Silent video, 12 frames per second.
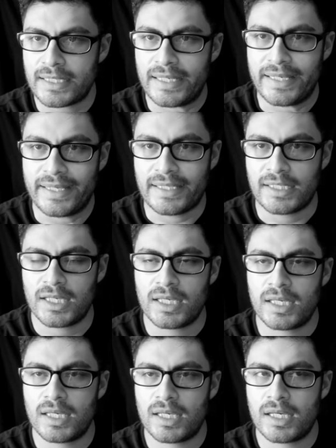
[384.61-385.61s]
in
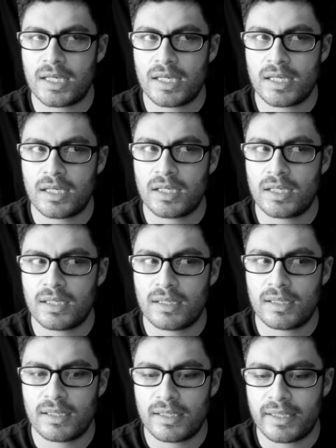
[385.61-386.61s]

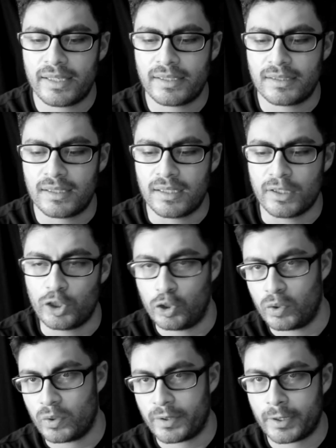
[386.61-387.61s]
in uh, New
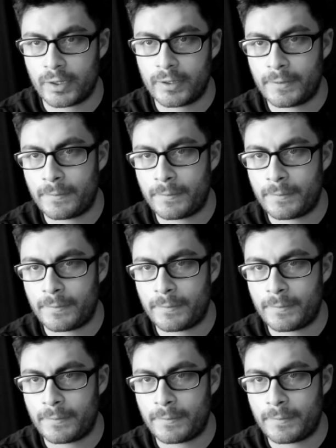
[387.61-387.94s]
York